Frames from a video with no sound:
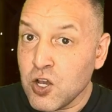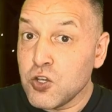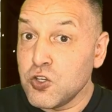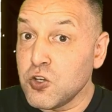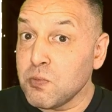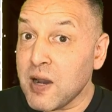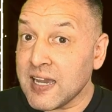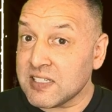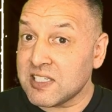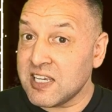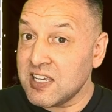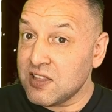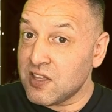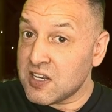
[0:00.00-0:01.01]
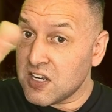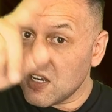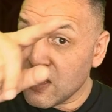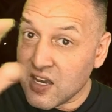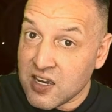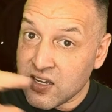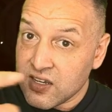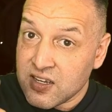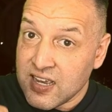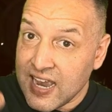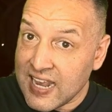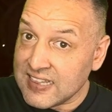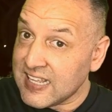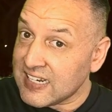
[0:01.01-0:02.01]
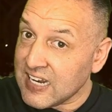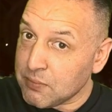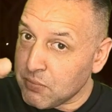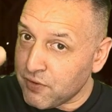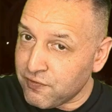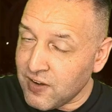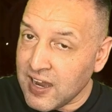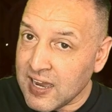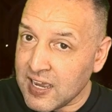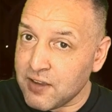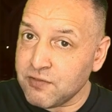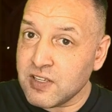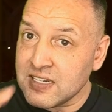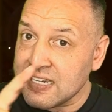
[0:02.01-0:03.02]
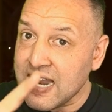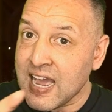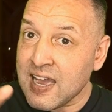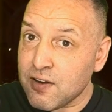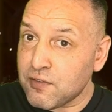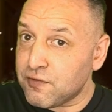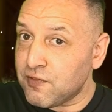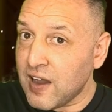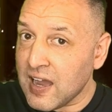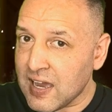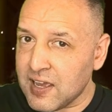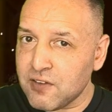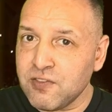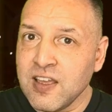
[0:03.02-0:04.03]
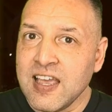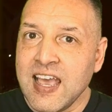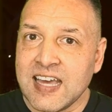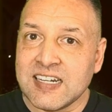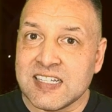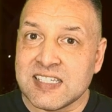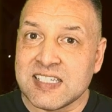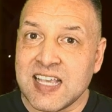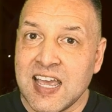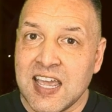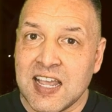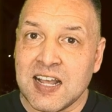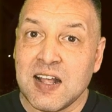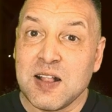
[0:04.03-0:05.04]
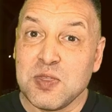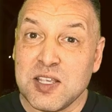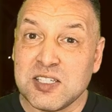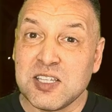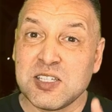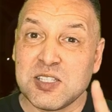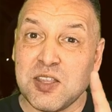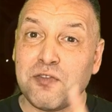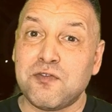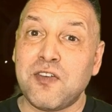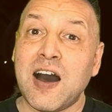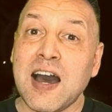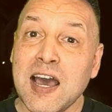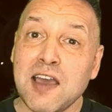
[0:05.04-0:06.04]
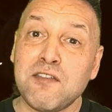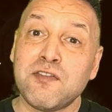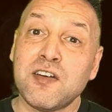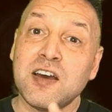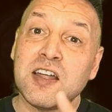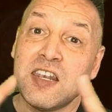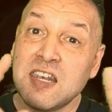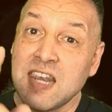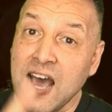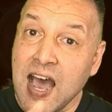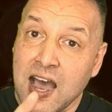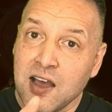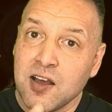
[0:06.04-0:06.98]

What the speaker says: You might see the N and then number 5, Na 5, and it's saying this is the 5 Na